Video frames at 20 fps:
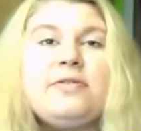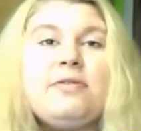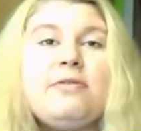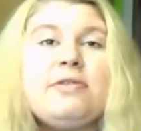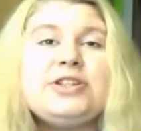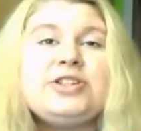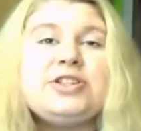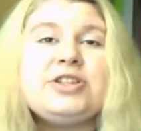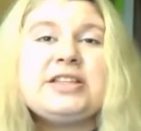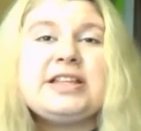
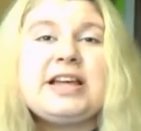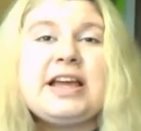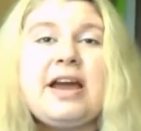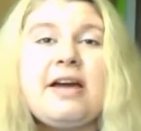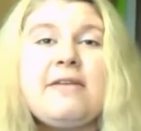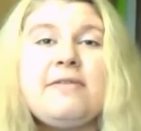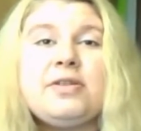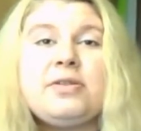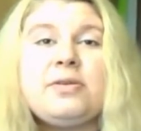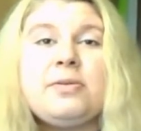questions I
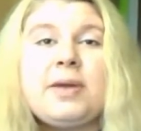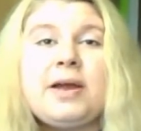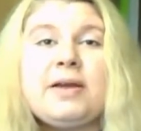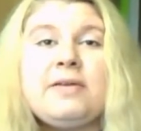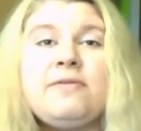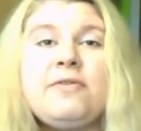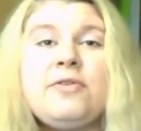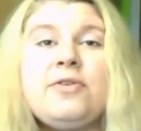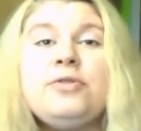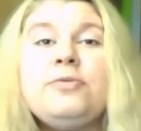have in my
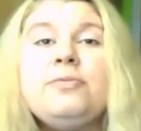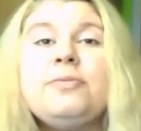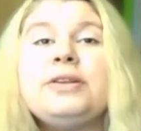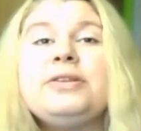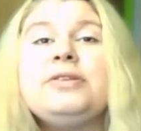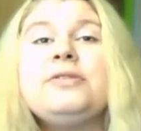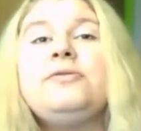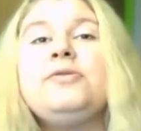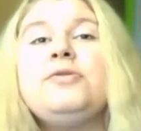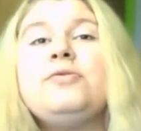phone
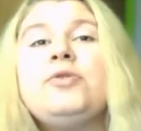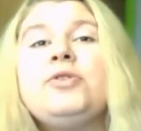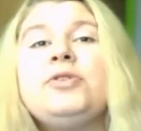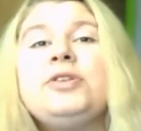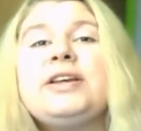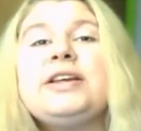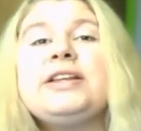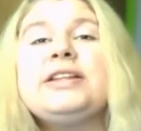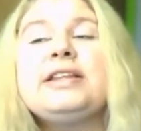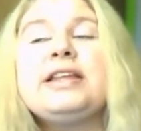but if you
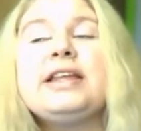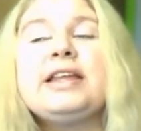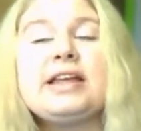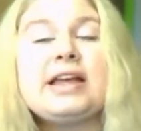want it